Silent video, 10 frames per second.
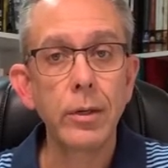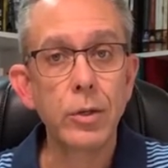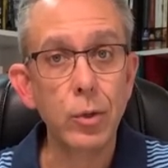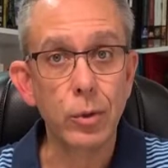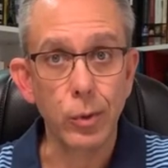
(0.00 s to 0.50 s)

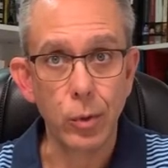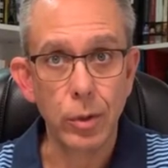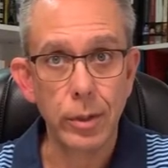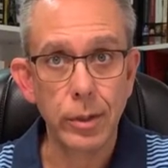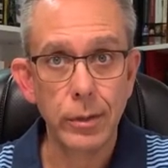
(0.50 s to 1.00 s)
to the
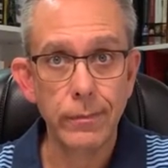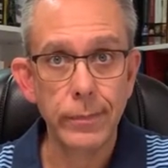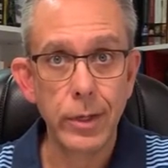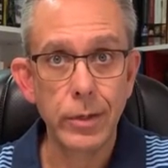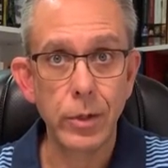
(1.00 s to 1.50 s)
Lord.
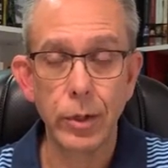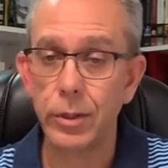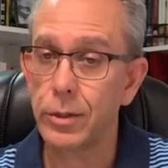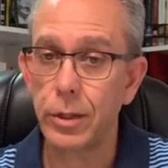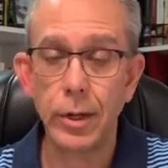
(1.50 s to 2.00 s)
So
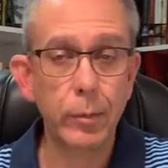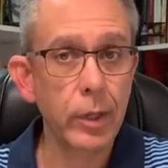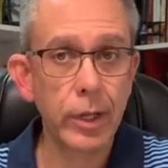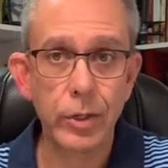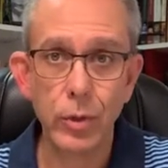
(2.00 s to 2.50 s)
this is a
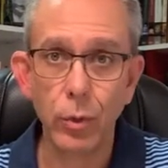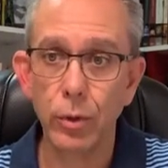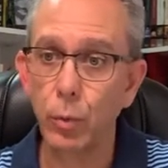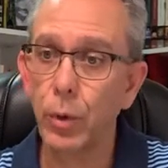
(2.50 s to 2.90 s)
double-edged sword.